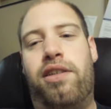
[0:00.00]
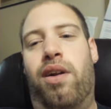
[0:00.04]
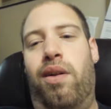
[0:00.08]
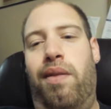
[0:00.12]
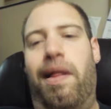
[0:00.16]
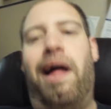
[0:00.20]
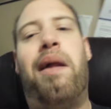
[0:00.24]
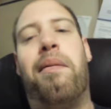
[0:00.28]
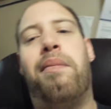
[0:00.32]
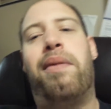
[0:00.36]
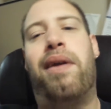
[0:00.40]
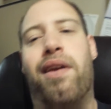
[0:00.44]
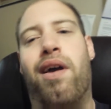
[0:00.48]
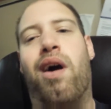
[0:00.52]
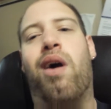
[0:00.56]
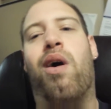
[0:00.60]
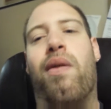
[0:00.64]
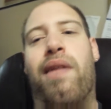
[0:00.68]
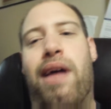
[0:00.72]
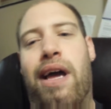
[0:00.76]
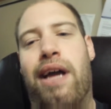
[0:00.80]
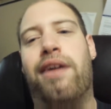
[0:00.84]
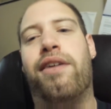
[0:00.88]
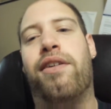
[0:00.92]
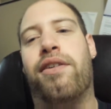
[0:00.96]
letting me know
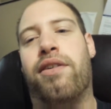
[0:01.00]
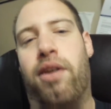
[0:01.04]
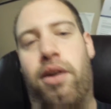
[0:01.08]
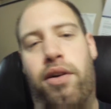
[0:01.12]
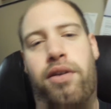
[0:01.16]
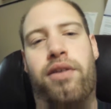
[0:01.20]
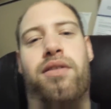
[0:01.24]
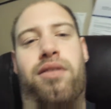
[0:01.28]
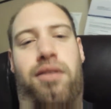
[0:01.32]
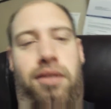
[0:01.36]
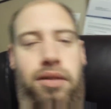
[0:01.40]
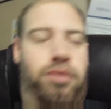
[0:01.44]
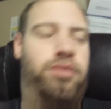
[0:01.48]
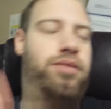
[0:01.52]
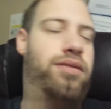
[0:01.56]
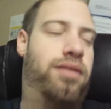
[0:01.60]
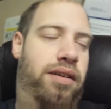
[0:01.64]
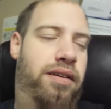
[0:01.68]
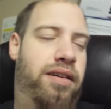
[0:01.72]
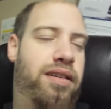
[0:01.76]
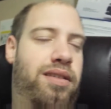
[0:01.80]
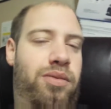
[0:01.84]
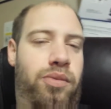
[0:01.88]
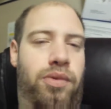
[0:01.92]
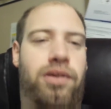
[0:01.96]
that you're still
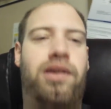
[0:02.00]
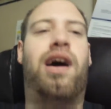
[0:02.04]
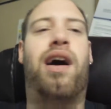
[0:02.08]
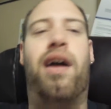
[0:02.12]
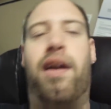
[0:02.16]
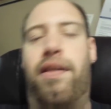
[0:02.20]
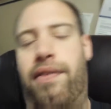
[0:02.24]
serious and whatnot,